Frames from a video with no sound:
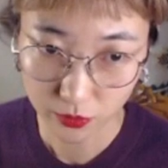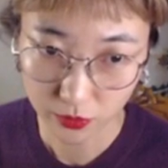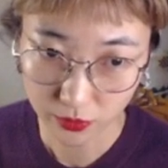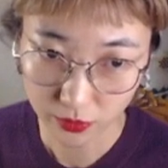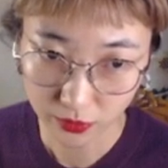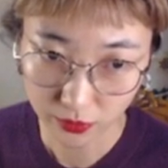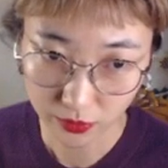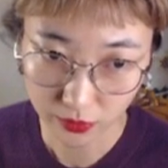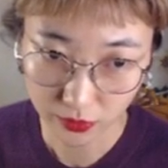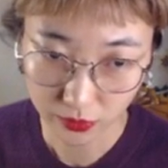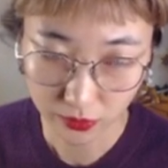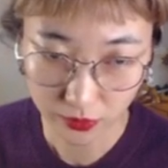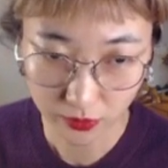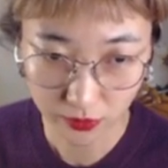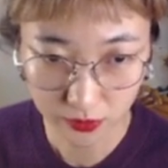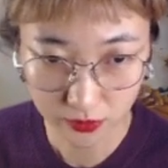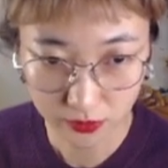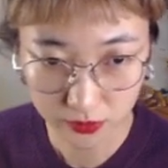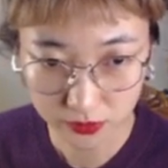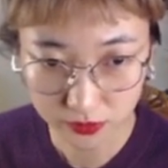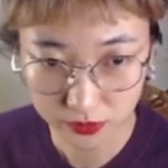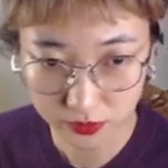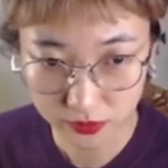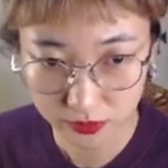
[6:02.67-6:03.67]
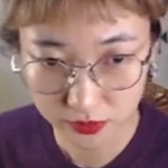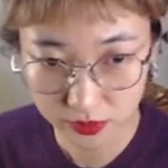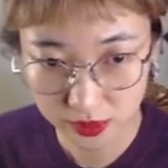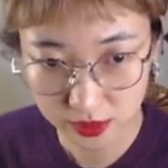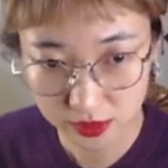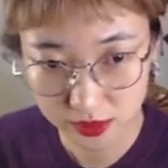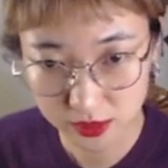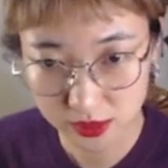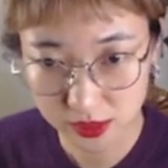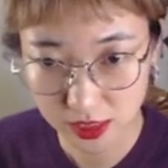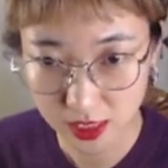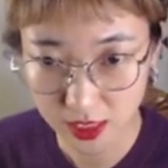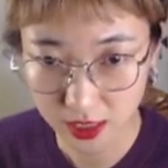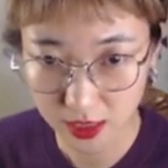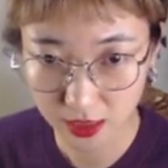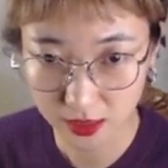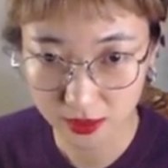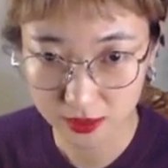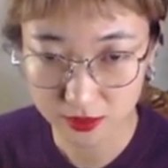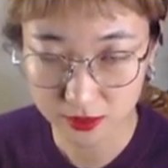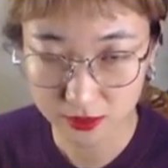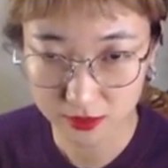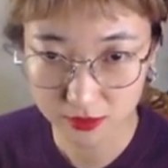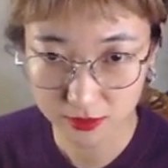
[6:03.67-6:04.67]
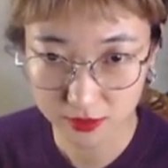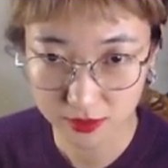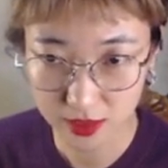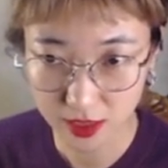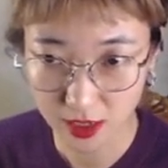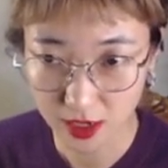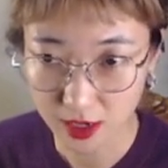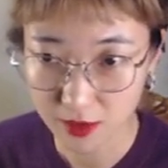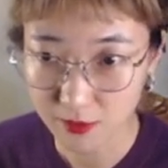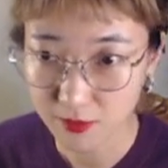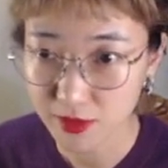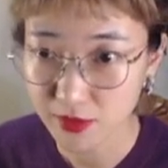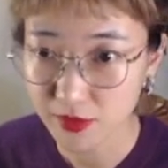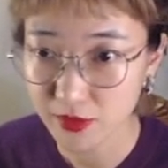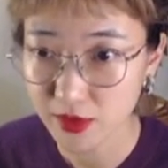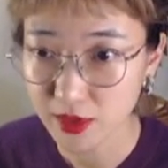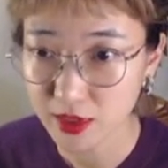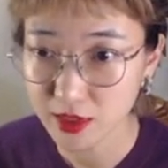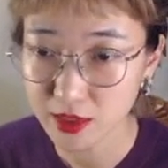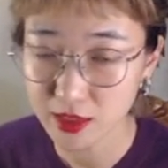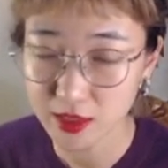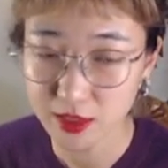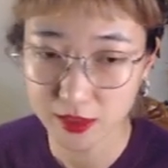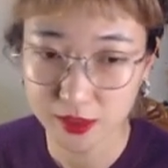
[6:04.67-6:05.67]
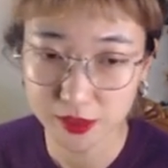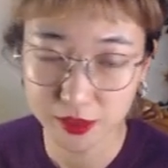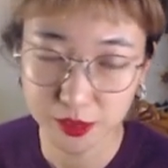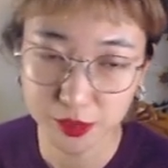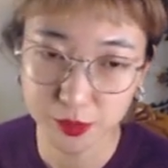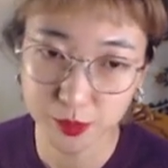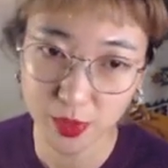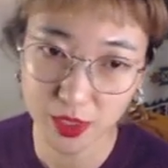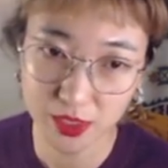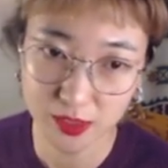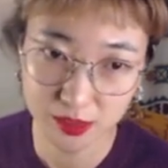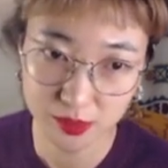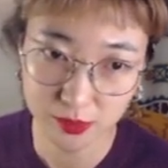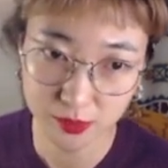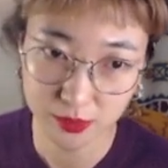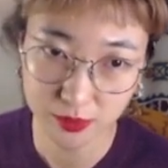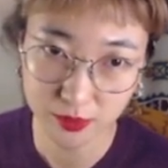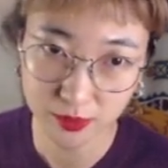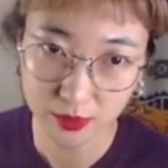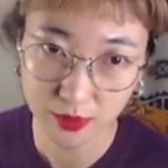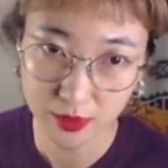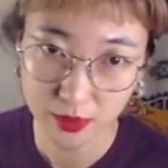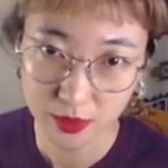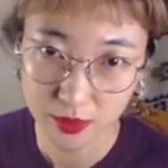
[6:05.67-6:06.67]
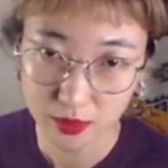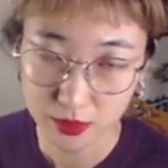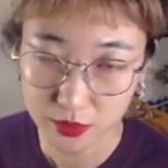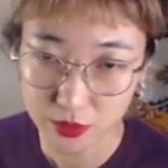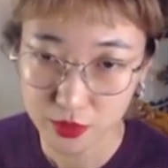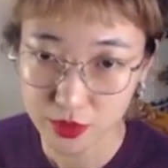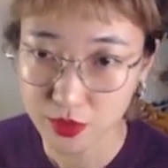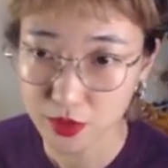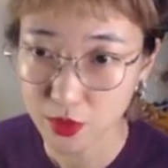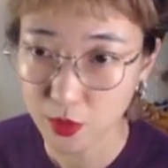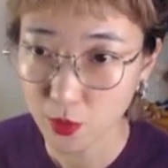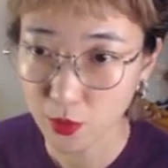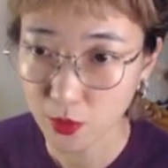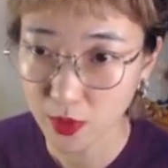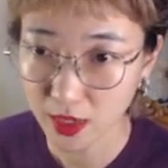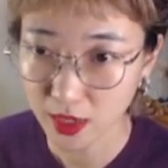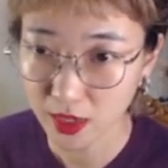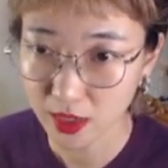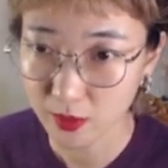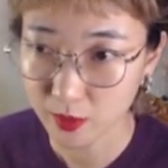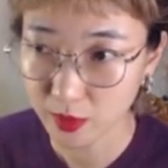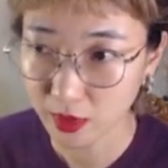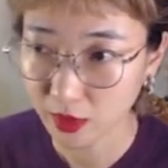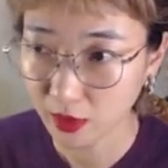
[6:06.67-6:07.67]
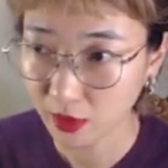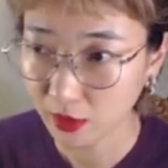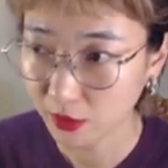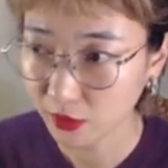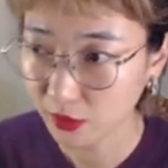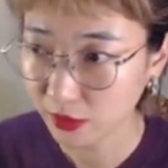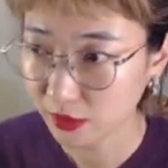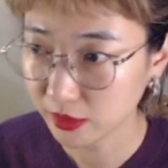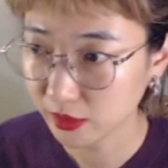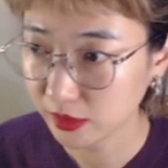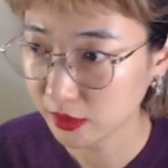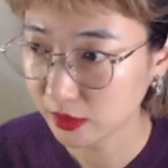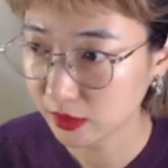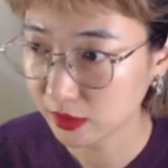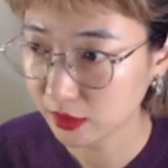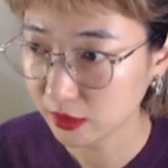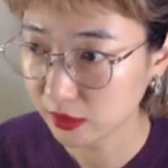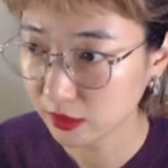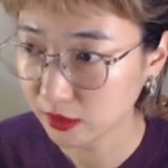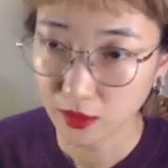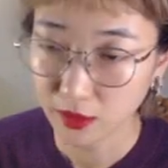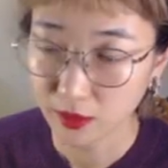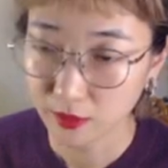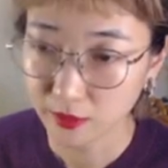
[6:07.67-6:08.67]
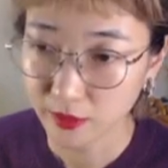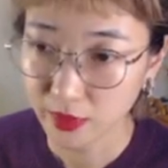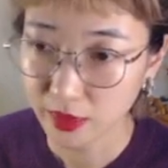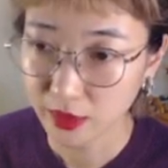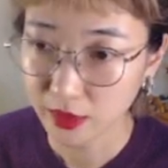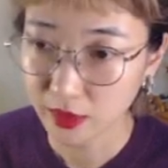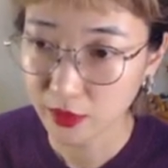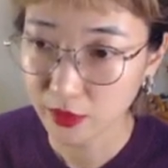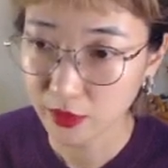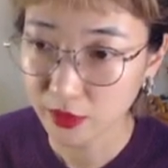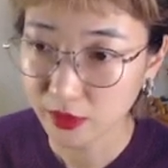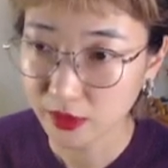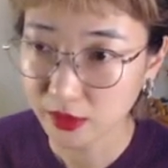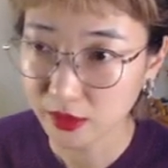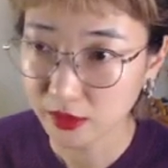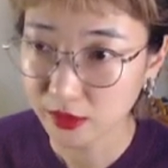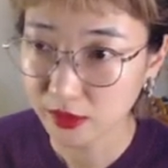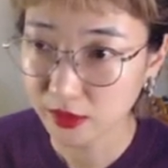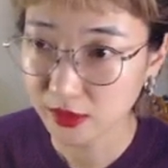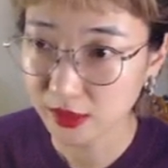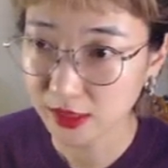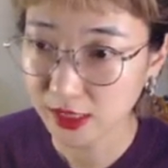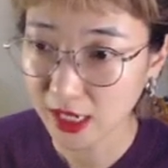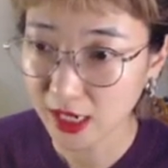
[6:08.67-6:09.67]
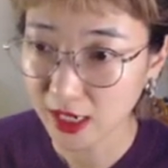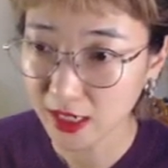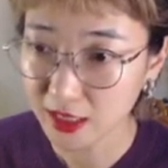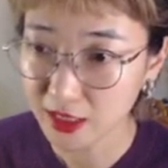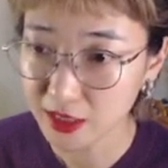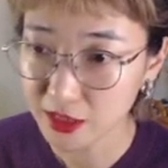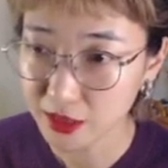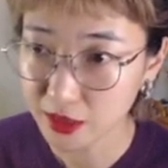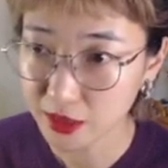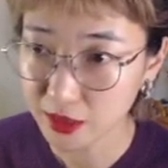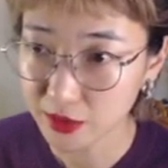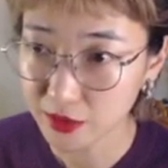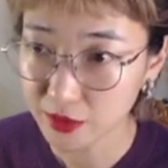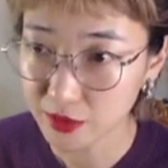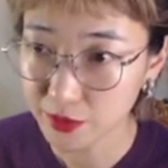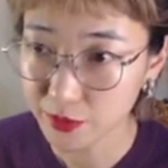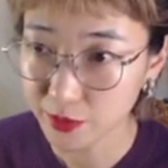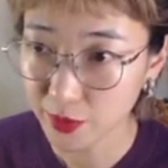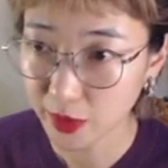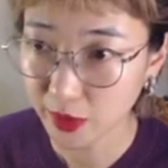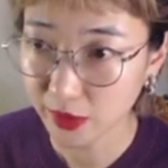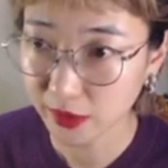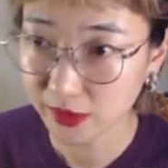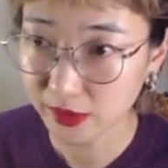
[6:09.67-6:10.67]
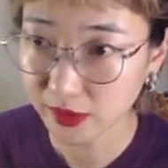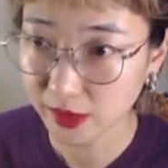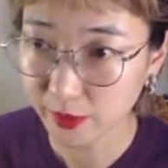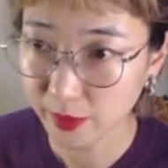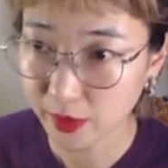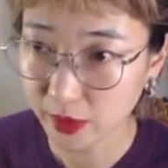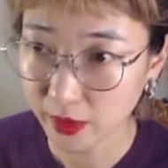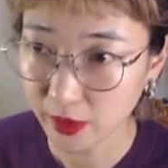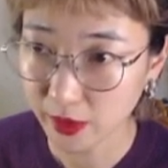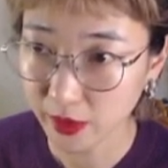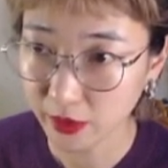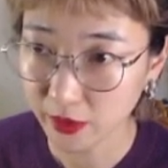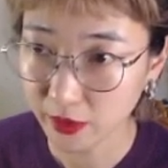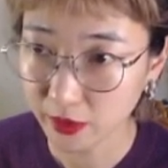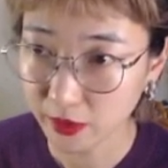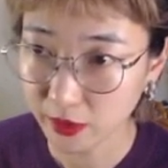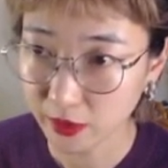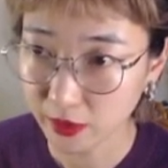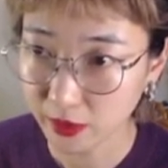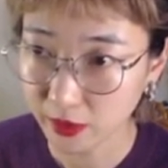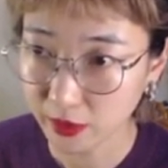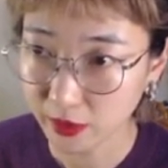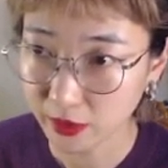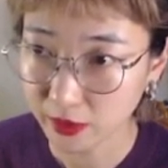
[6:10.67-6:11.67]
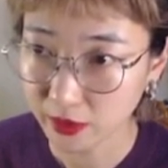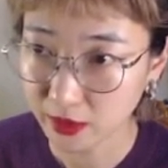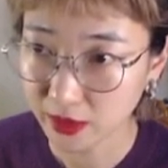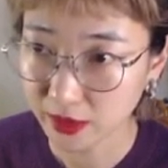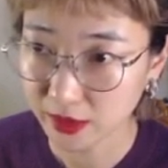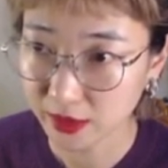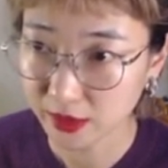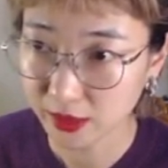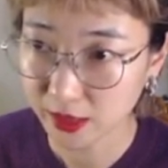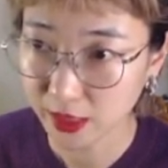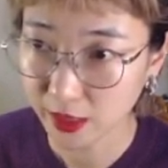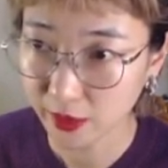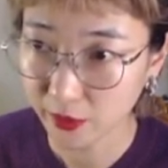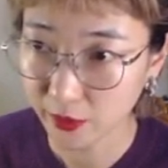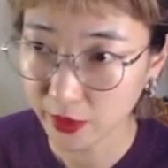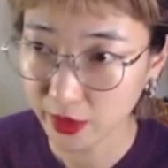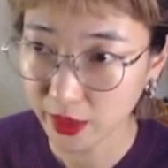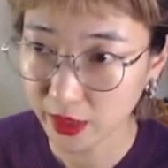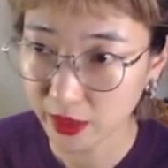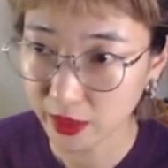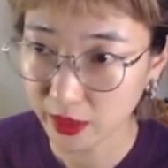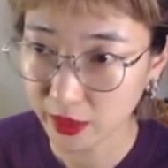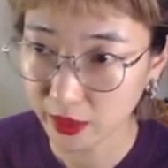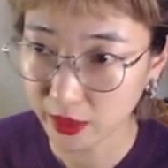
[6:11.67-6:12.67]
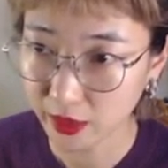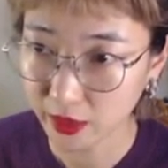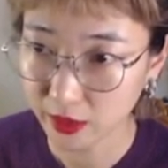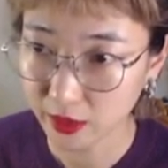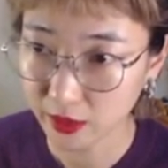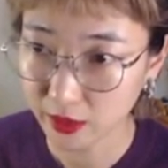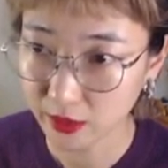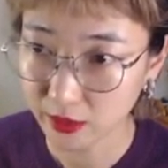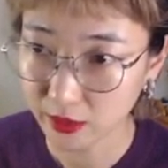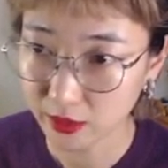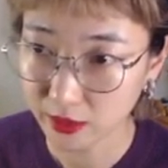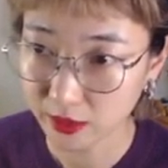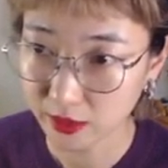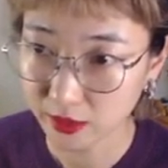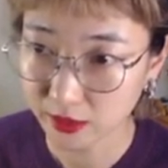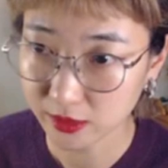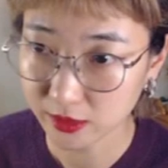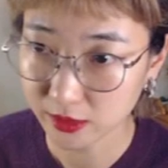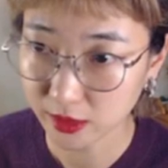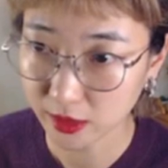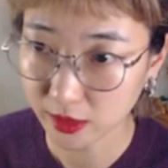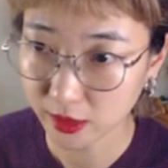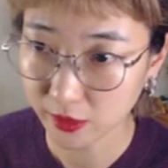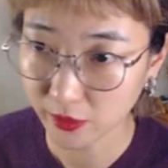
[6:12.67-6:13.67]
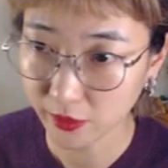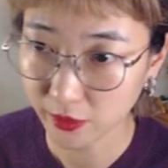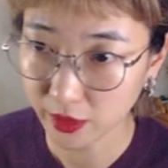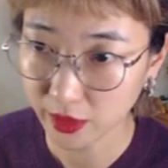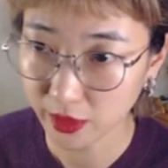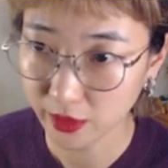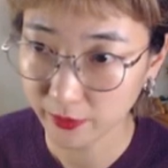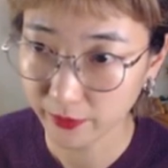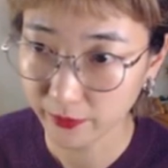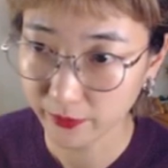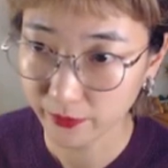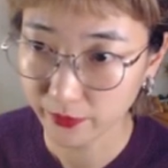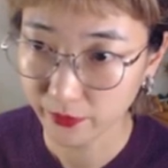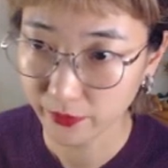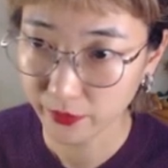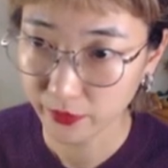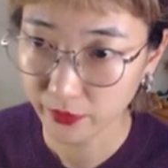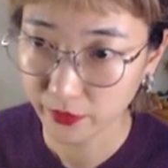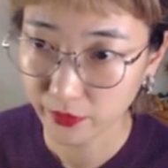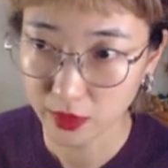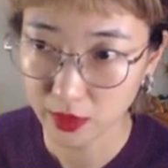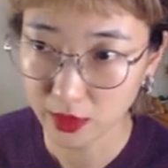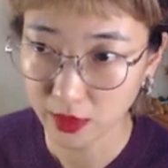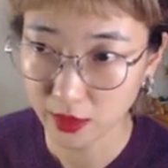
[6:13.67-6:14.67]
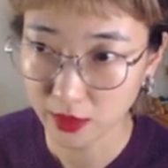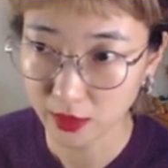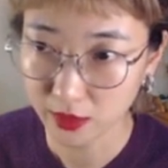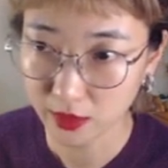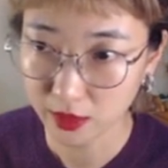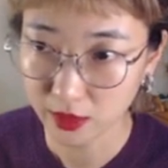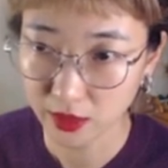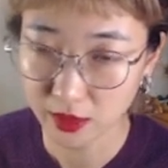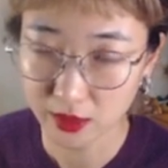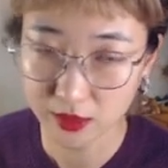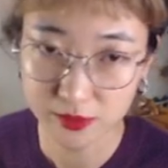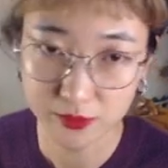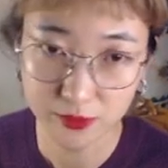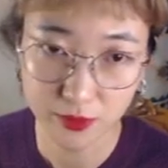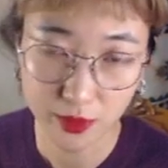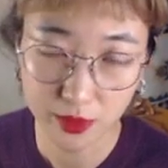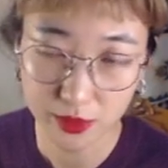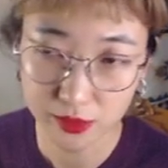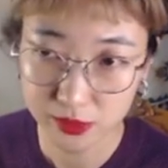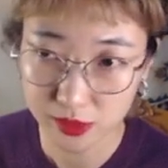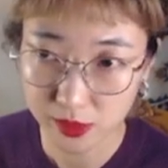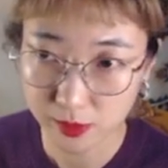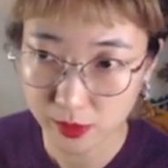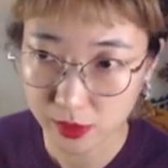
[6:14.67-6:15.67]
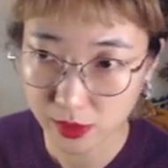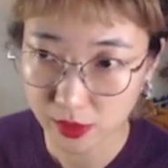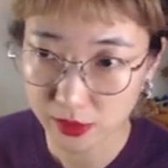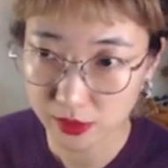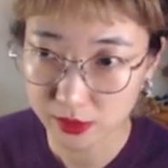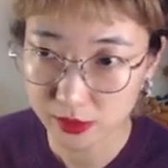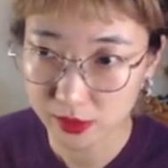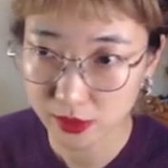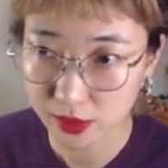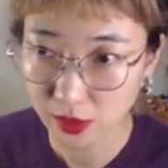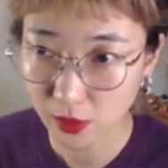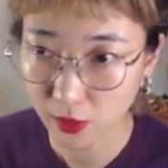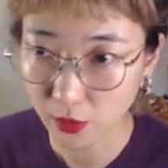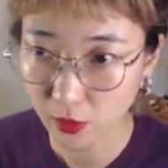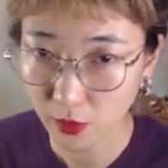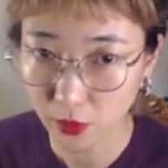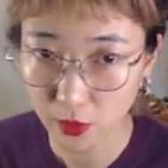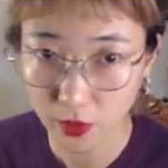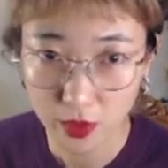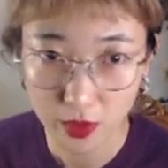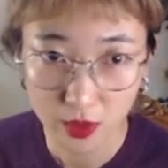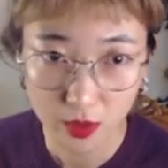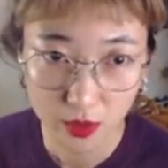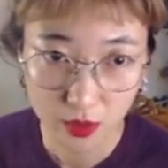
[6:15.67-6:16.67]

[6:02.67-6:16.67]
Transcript: or this side. Yeah, everything is possible. Do you know why? Because the size is very similar. This area and this area. Yeah, it is very similar. So